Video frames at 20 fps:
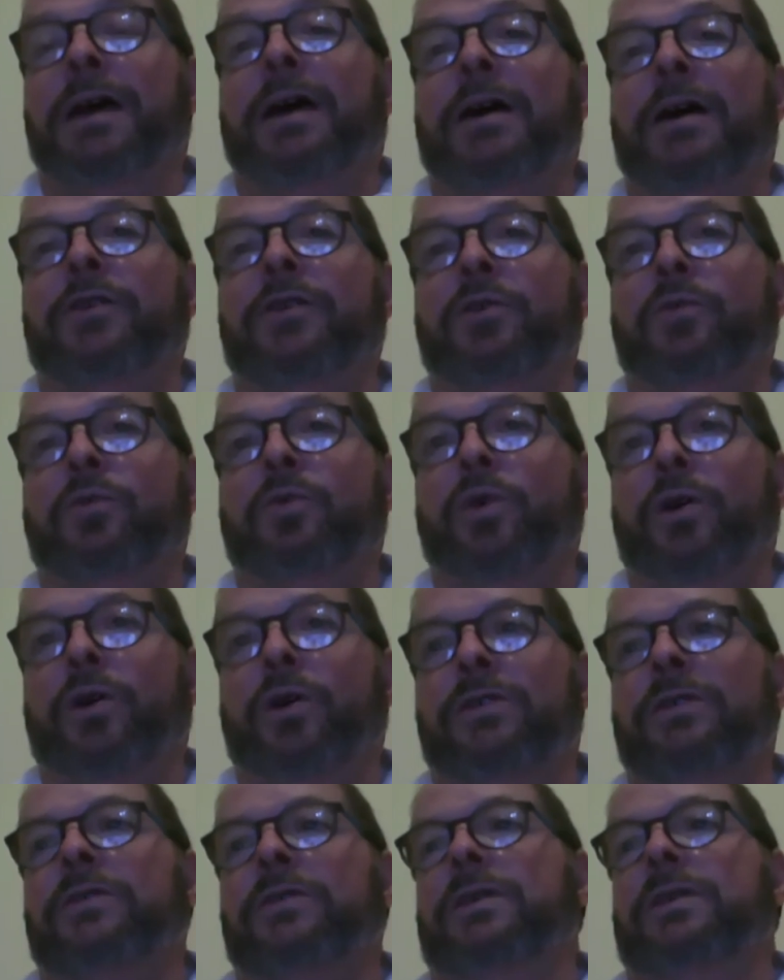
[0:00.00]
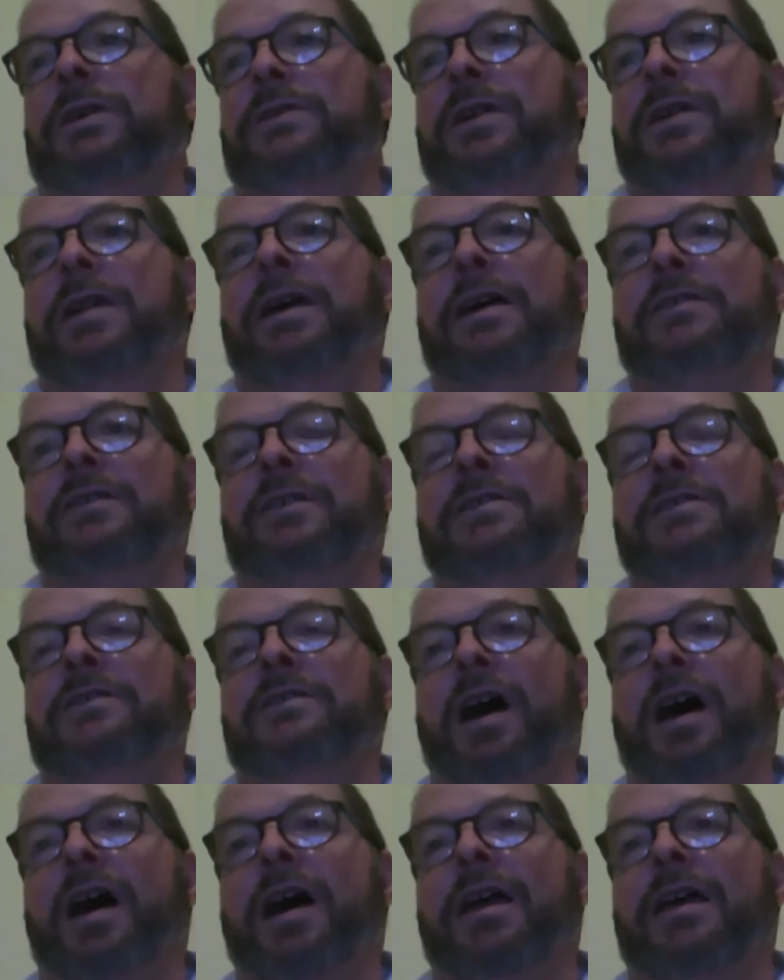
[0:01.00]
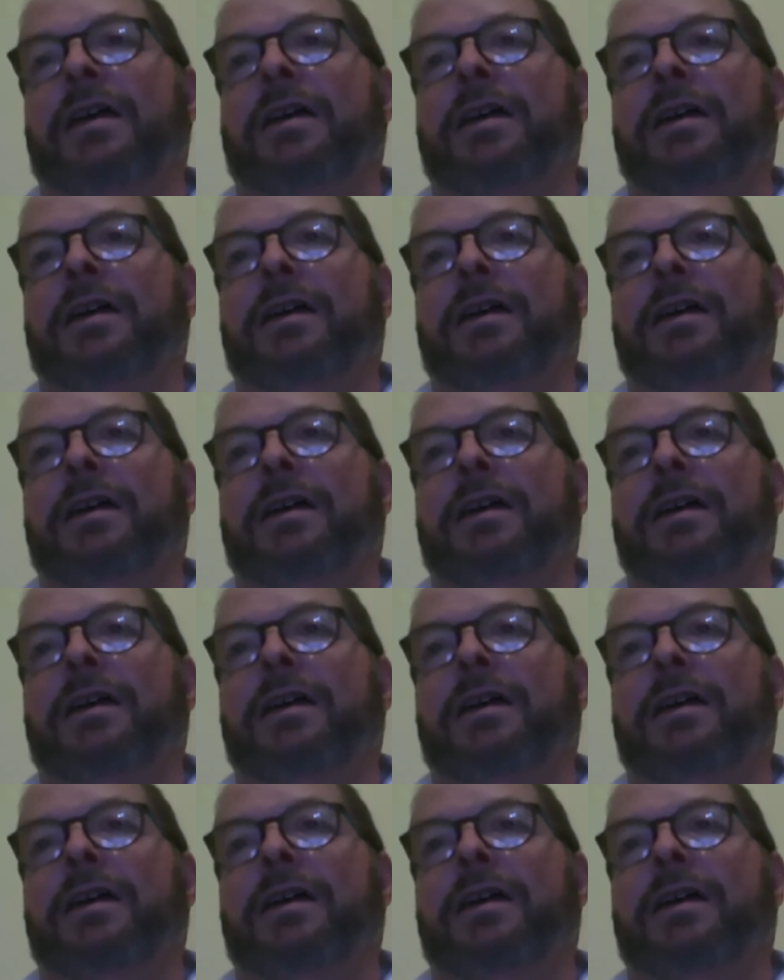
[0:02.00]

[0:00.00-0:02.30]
your work is going to actually take.